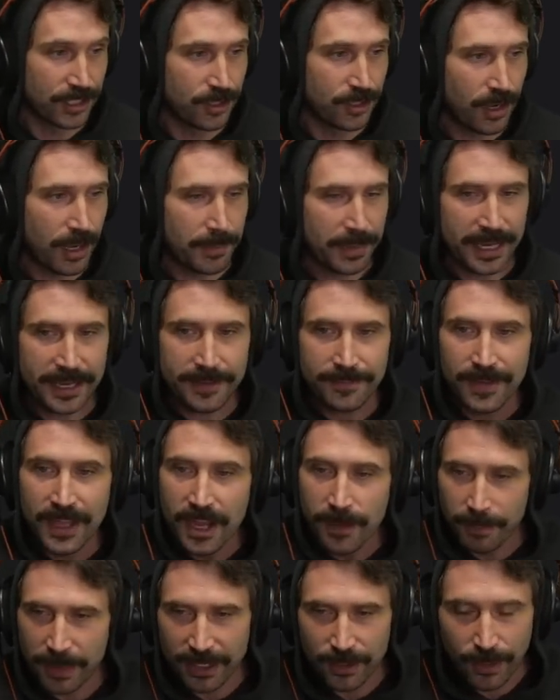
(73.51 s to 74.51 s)
You know what I mean?
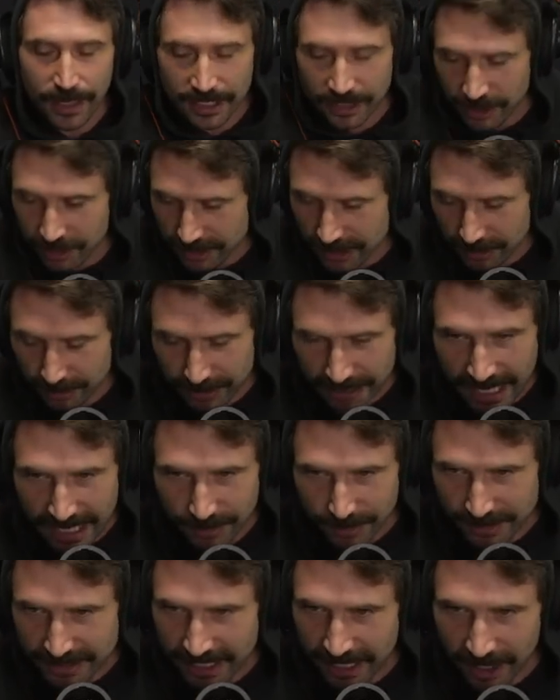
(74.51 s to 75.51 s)
By the way, using React
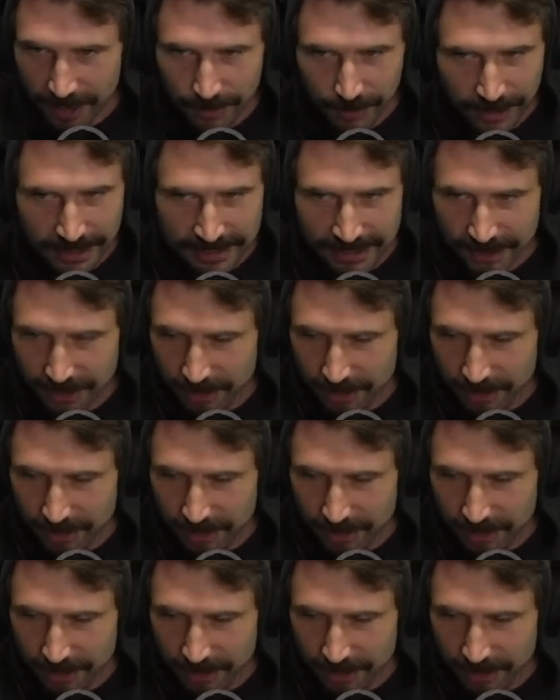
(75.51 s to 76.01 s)
was terrible. I had to